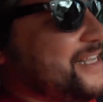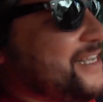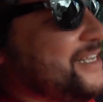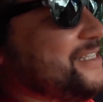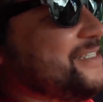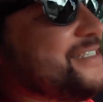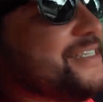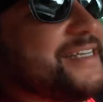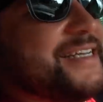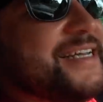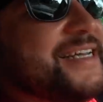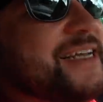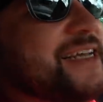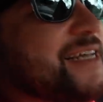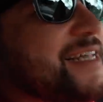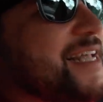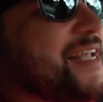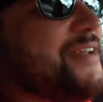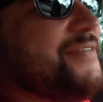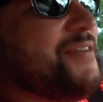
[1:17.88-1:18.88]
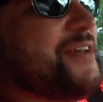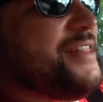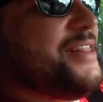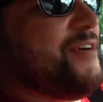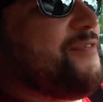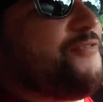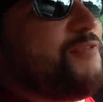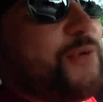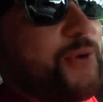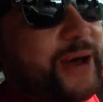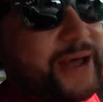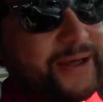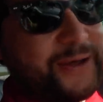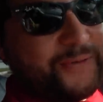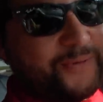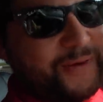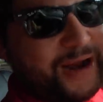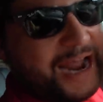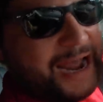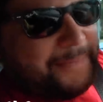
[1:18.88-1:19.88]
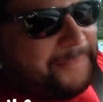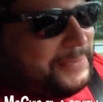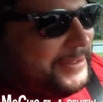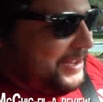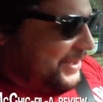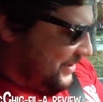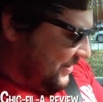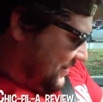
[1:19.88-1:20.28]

this. Even the foil wrapping.